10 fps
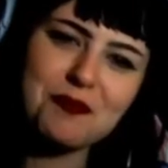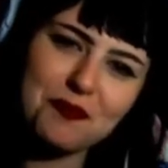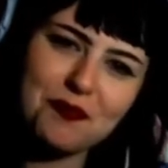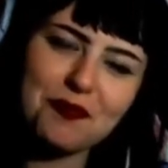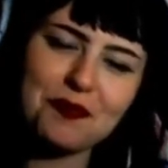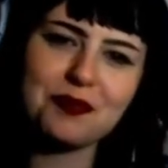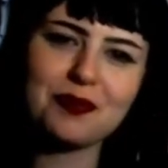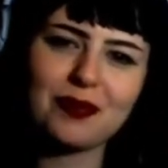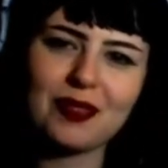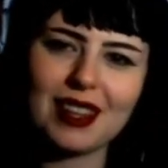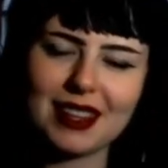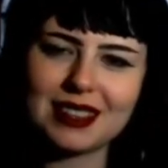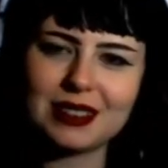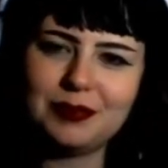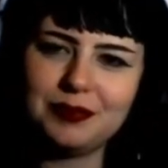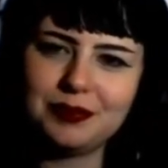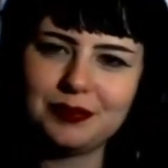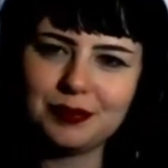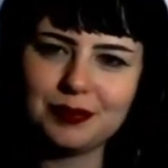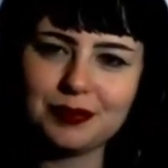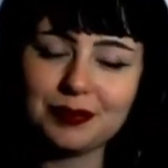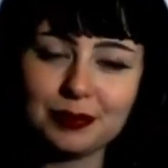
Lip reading: I could say anything